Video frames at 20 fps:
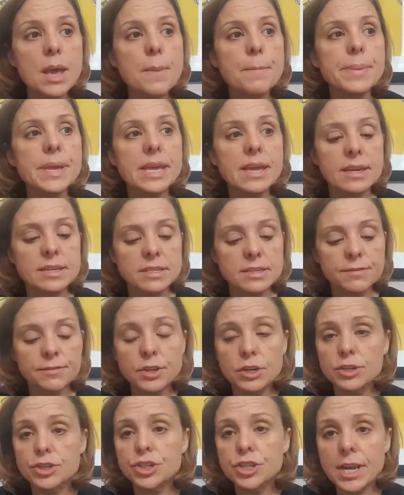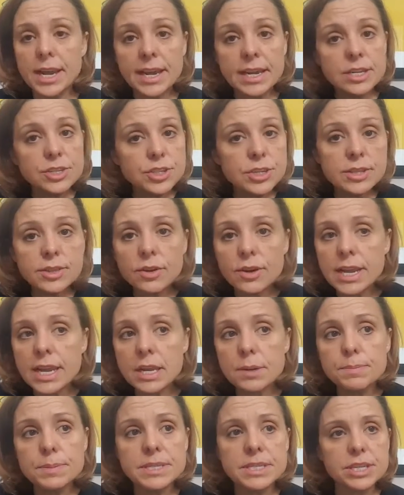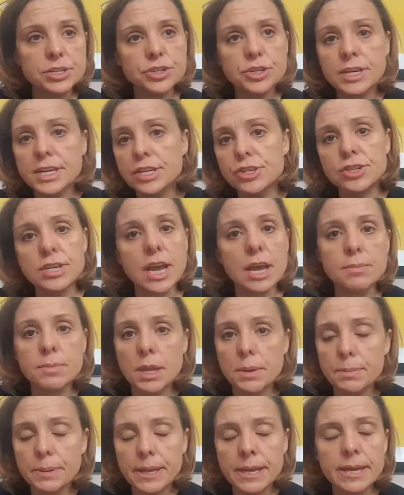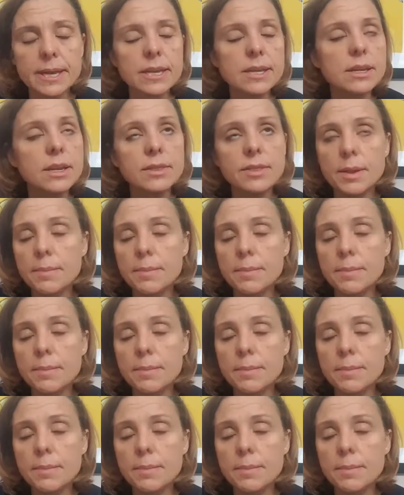Because if they're changing their hand position each time they play it,